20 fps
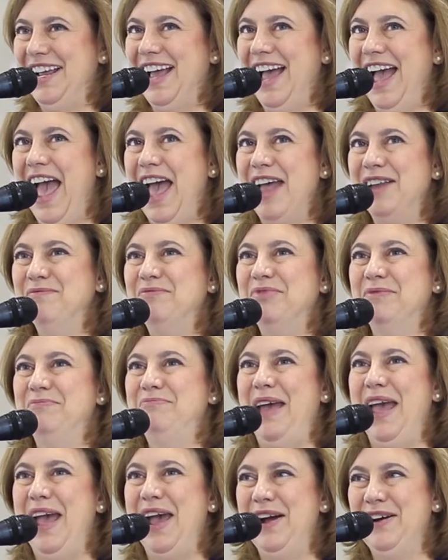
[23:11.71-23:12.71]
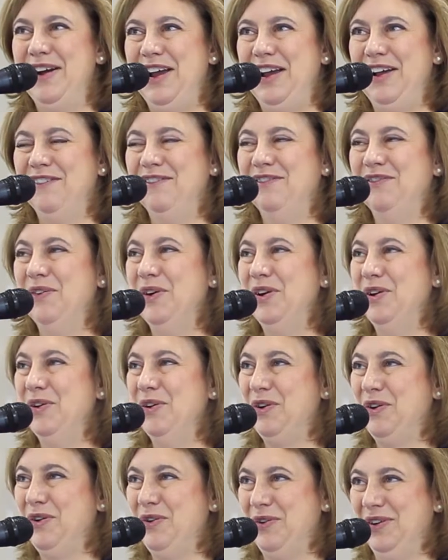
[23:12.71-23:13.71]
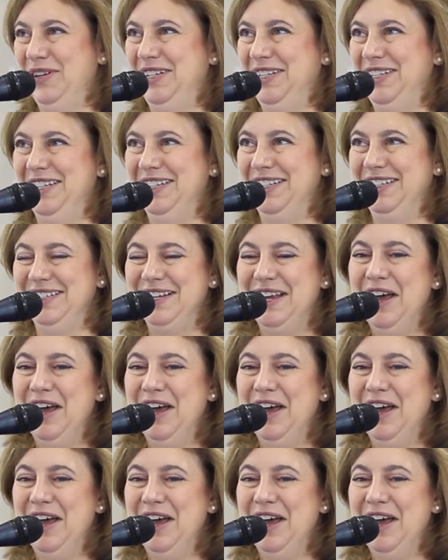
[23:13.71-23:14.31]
and preparing for your courses